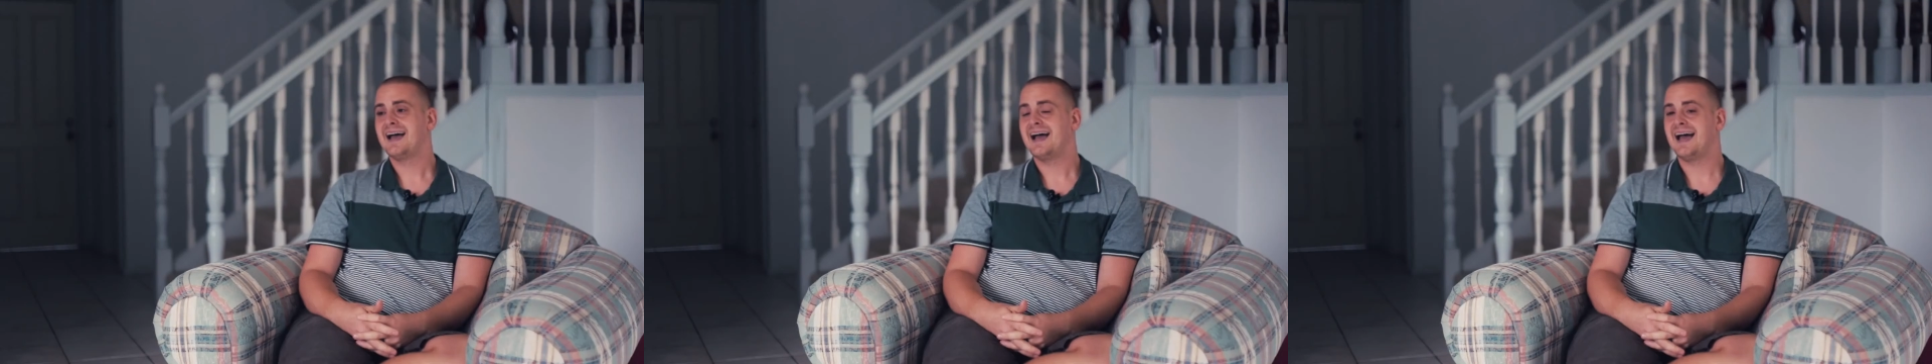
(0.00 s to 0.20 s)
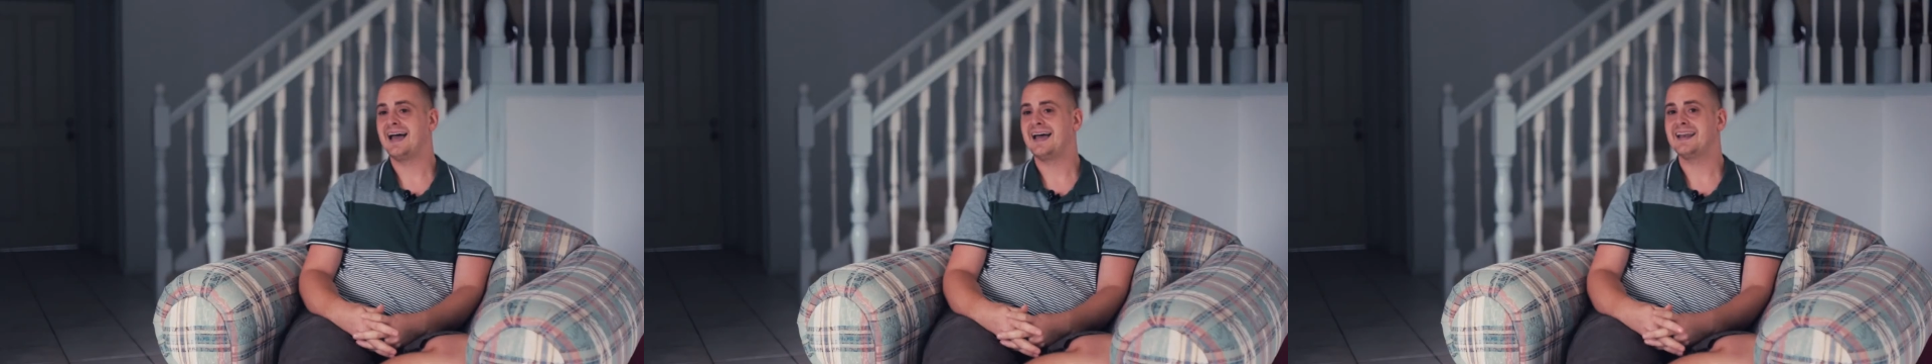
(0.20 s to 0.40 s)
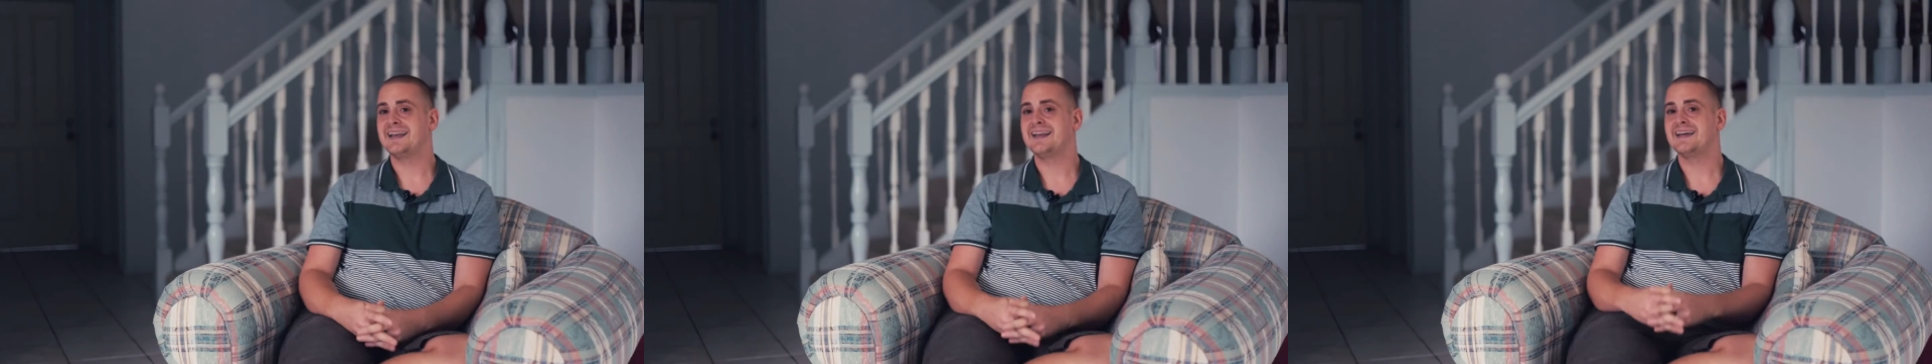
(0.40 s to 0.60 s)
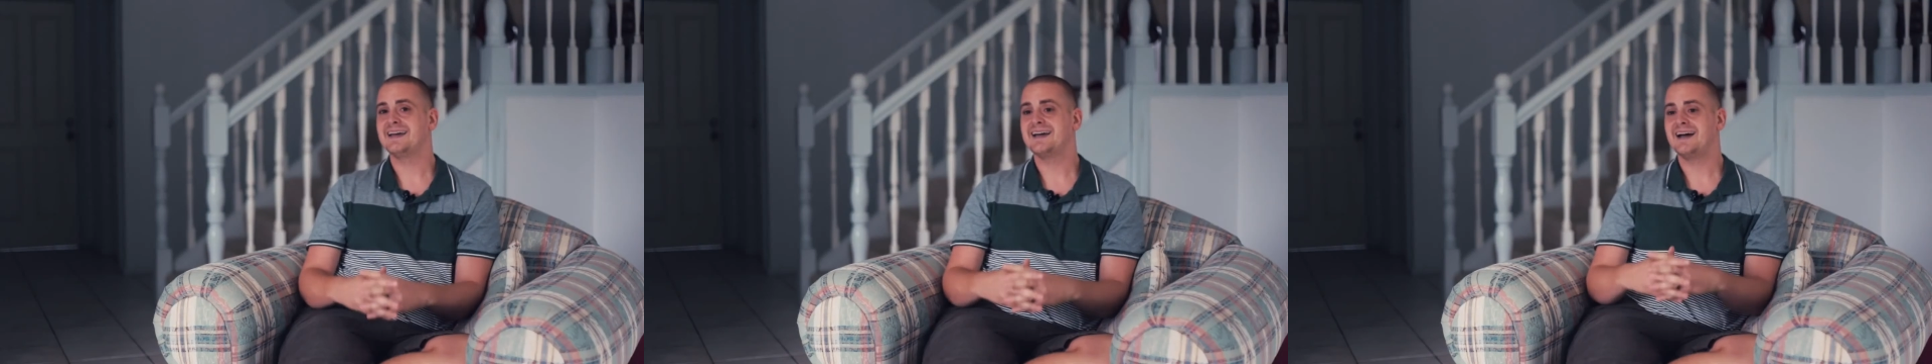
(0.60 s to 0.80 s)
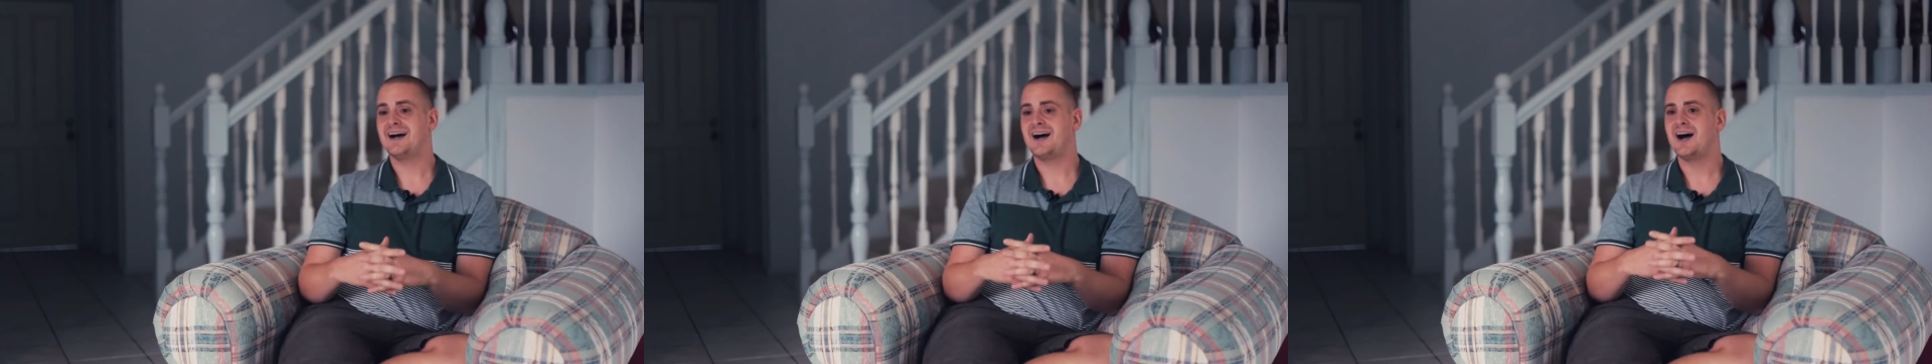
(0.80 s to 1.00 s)
And
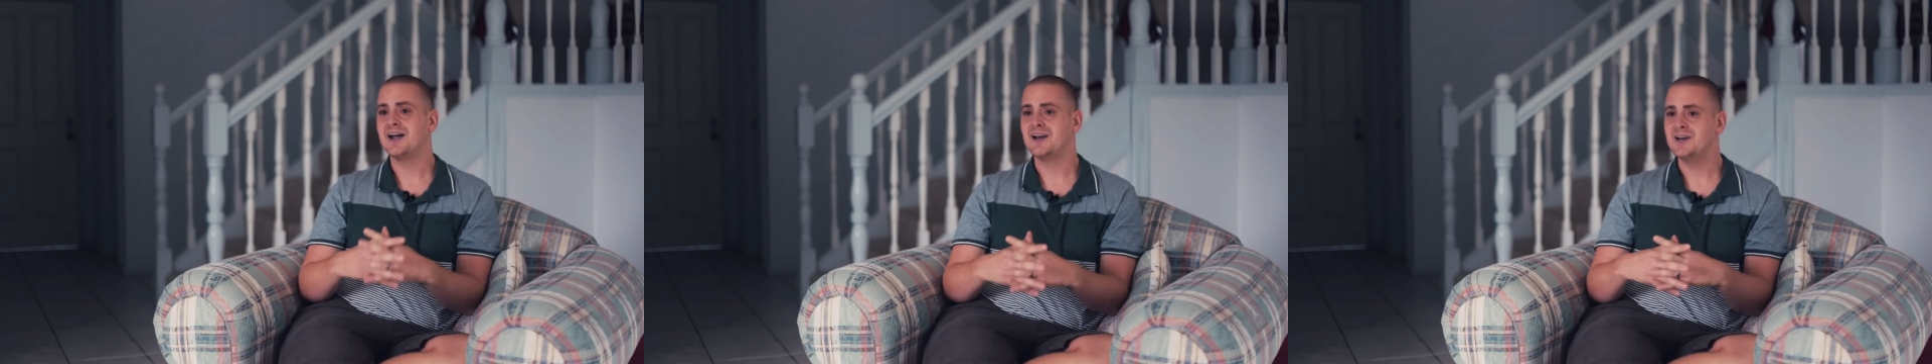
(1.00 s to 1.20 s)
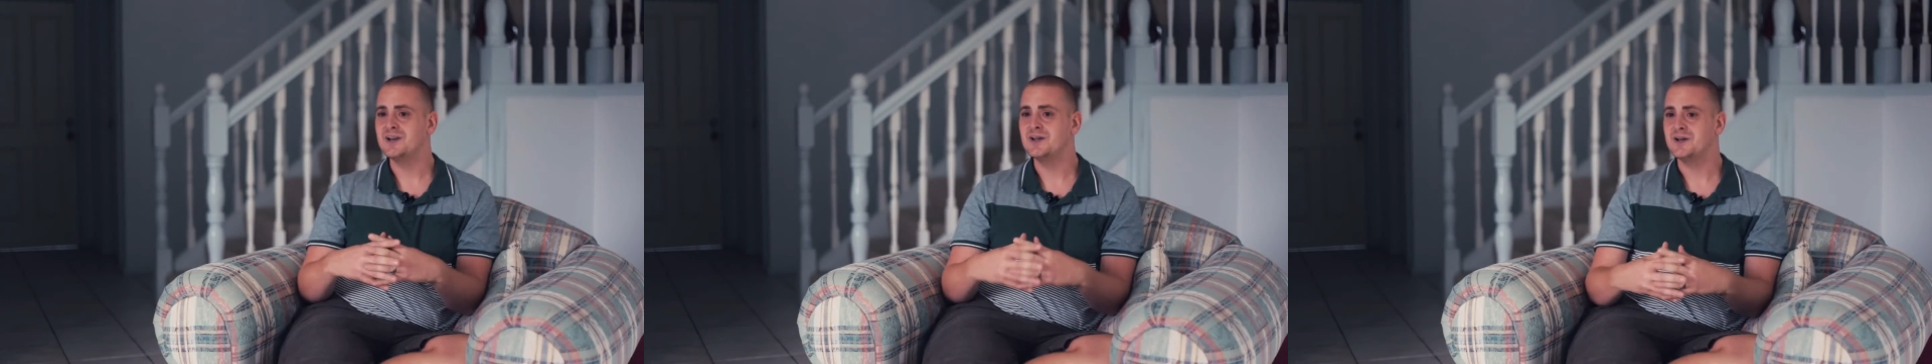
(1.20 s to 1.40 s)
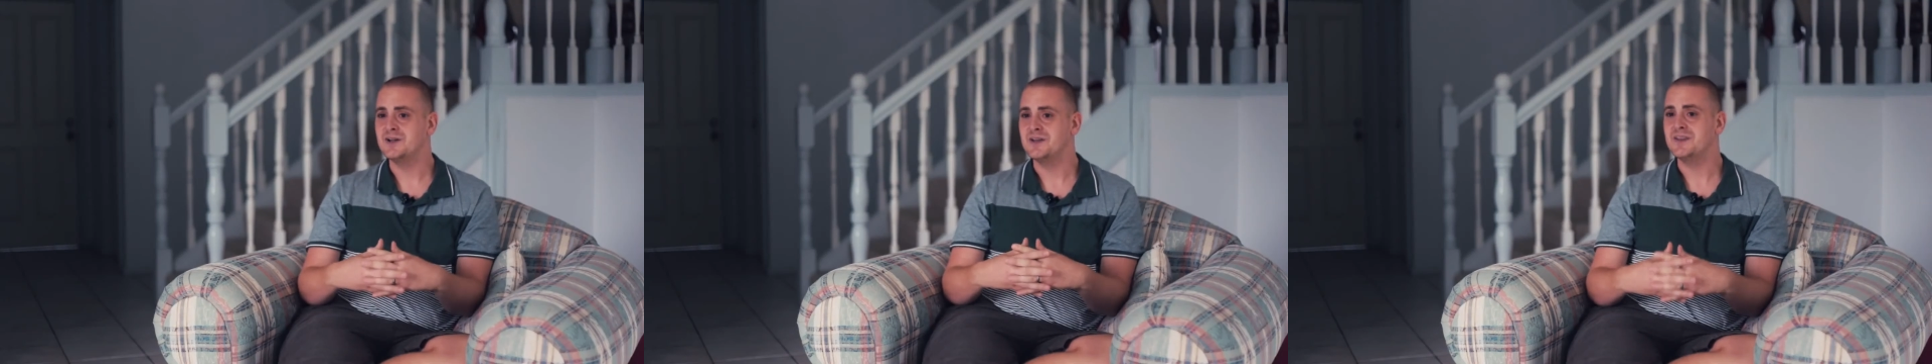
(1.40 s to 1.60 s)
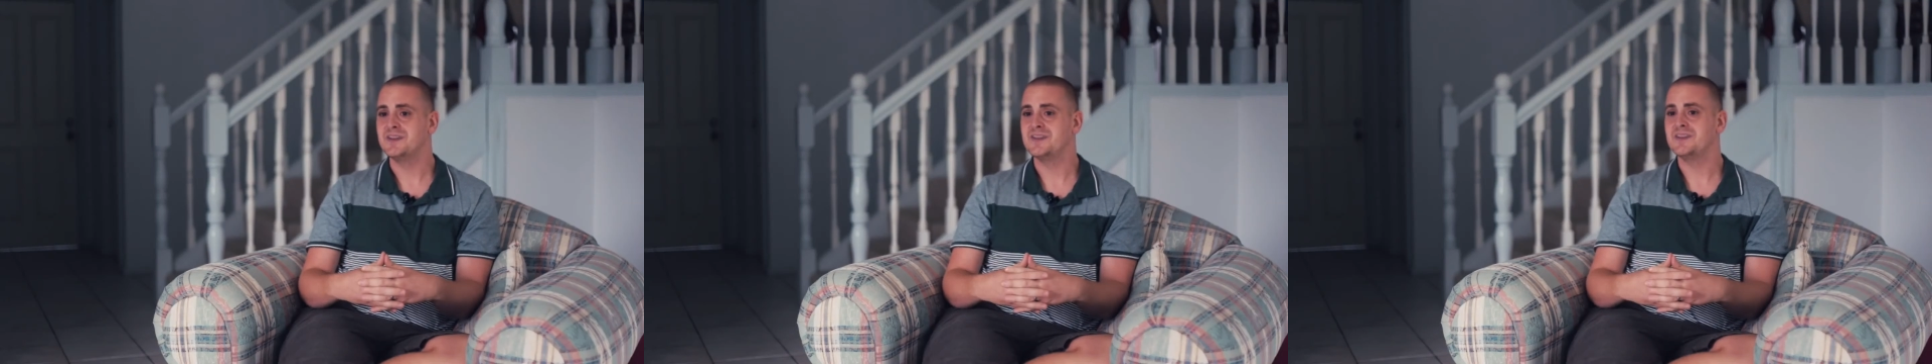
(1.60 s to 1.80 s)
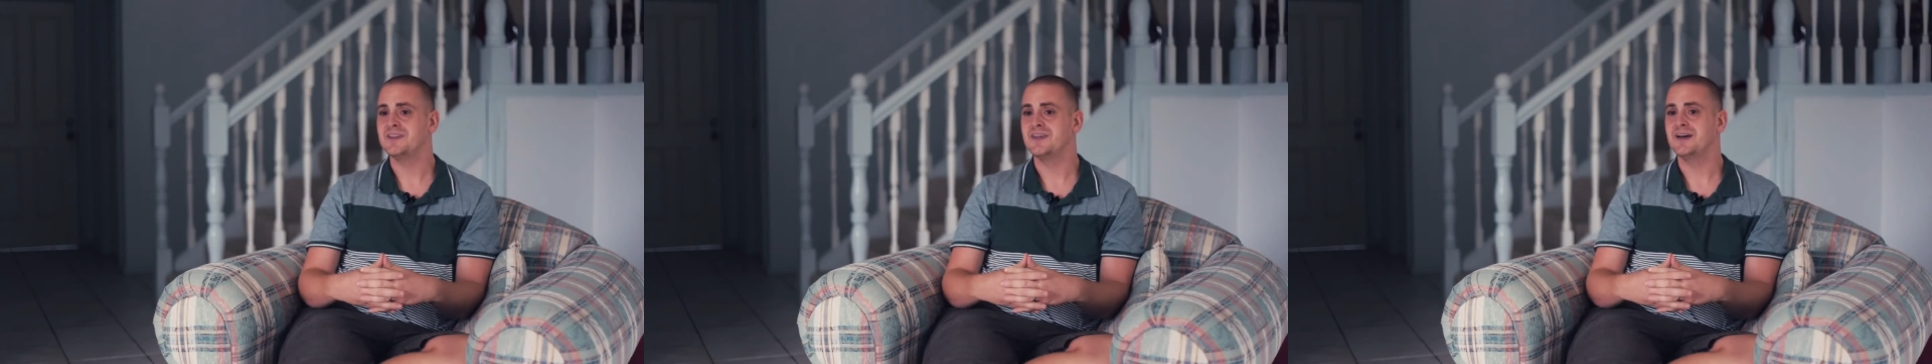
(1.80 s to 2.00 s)
I learned
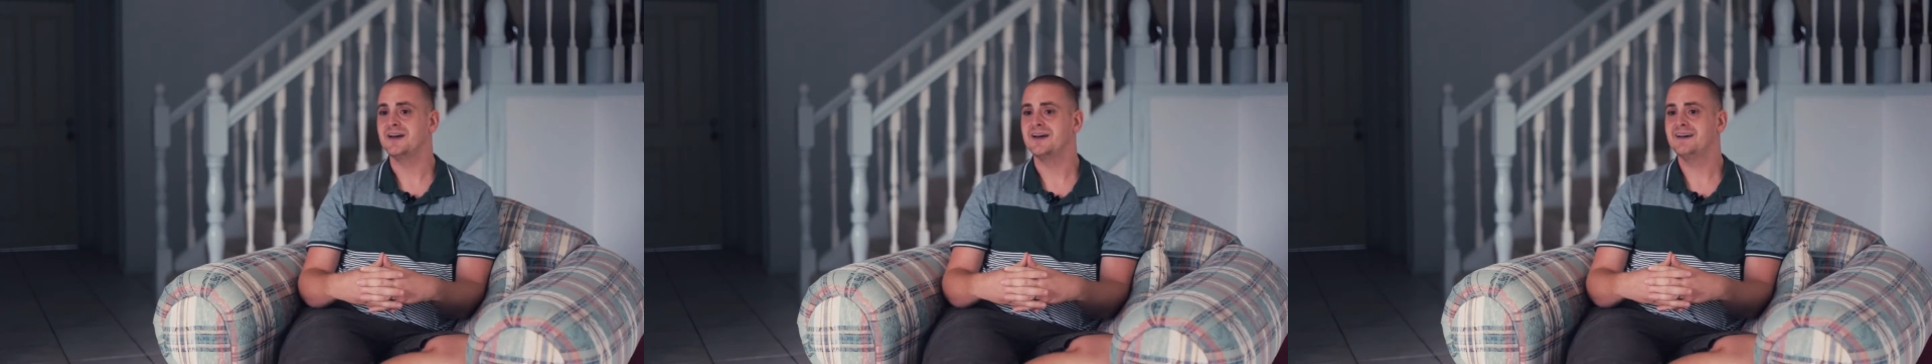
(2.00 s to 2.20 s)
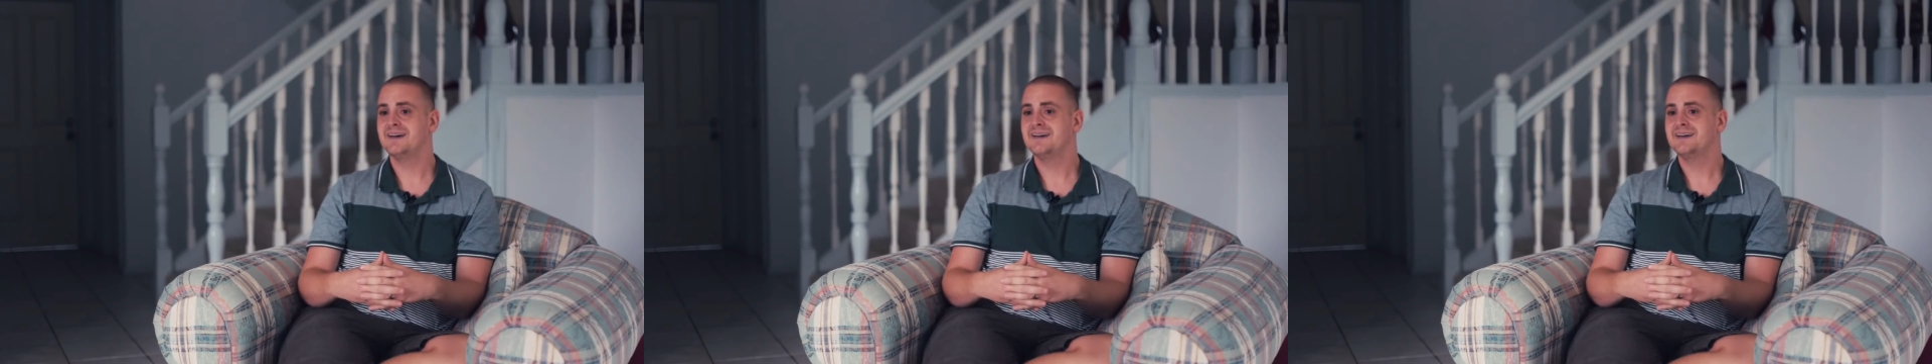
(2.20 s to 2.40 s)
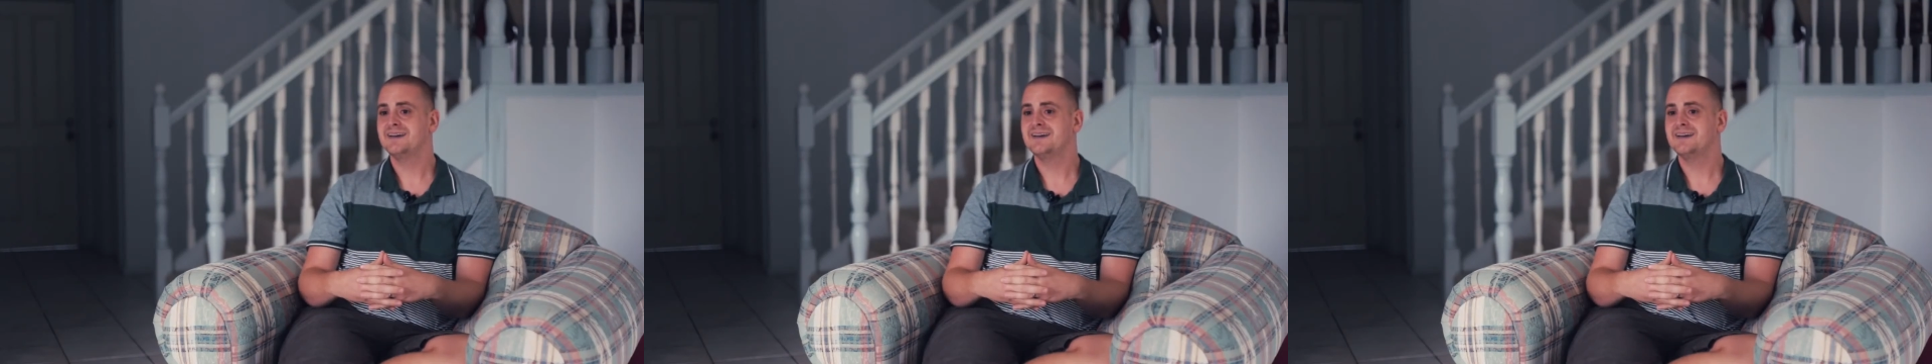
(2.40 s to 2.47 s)
that